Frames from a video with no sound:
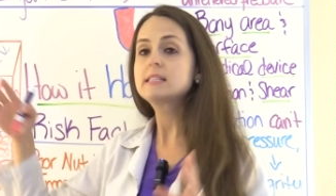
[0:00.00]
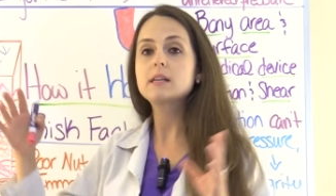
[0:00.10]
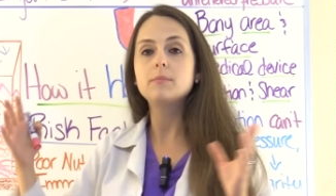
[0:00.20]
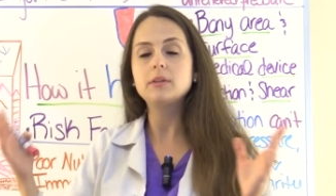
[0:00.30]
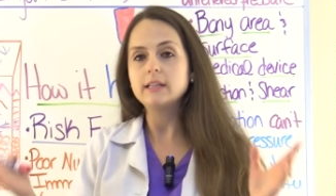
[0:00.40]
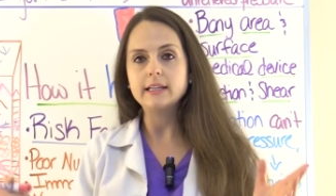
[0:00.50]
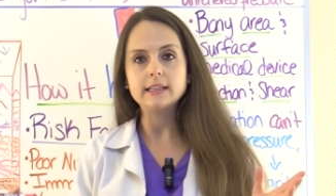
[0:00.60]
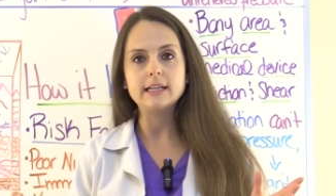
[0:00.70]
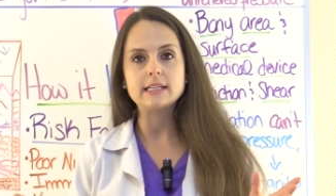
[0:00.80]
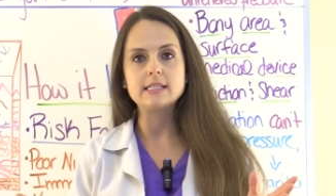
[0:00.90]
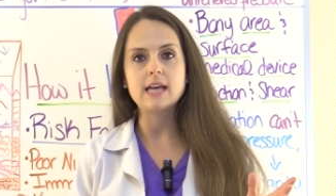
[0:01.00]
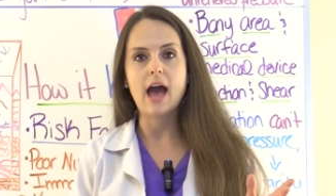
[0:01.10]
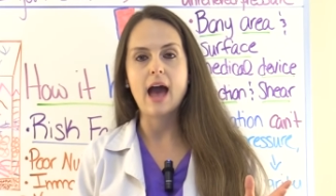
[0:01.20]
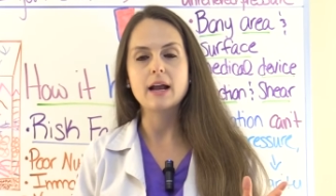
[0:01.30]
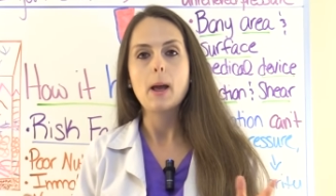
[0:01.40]
is completely
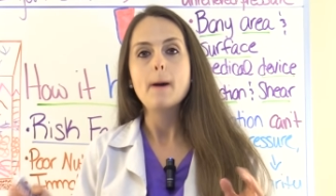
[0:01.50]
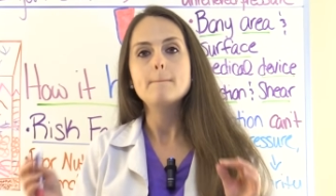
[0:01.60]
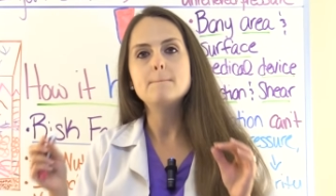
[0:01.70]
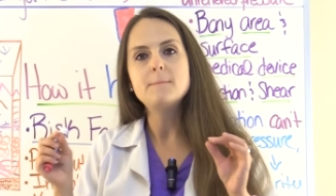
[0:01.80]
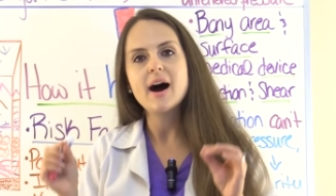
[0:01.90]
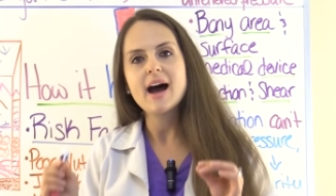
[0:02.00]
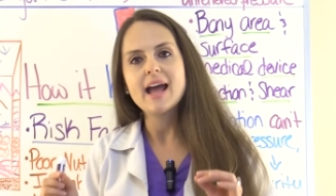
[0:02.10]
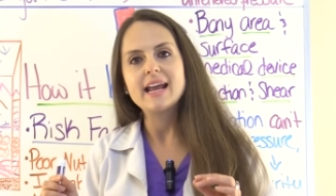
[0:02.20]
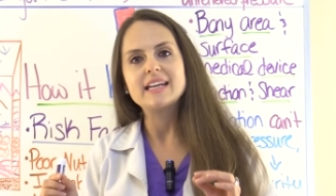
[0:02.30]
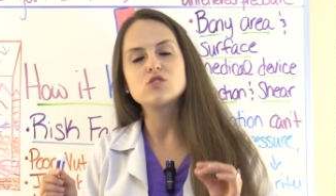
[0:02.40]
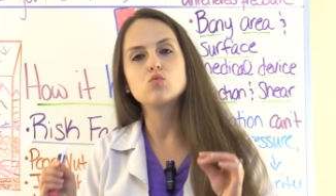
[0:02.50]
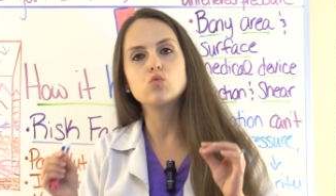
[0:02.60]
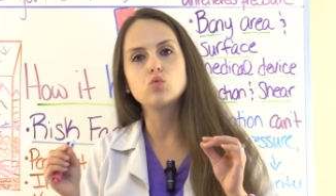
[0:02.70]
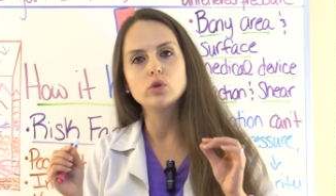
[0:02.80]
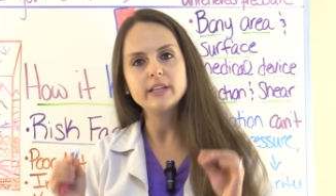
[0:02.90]
intact, but it's
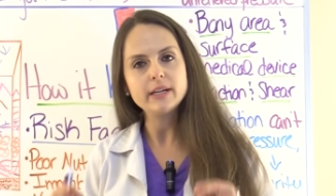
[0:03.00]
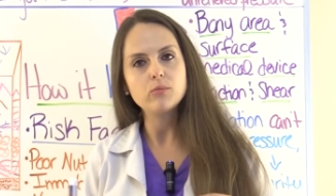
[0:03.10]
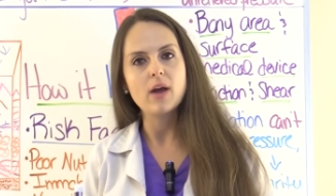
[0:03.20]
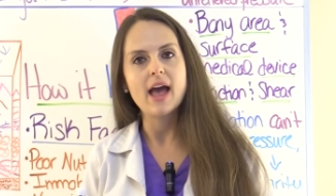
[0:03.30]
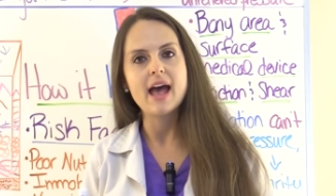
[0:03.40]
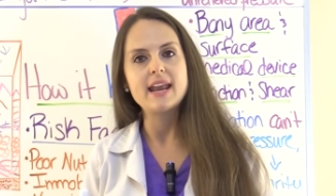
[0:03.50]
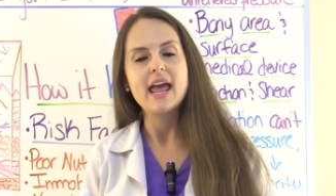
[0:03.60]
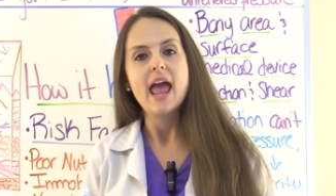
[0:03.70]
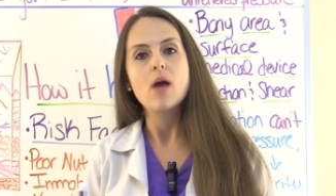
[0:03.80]
really red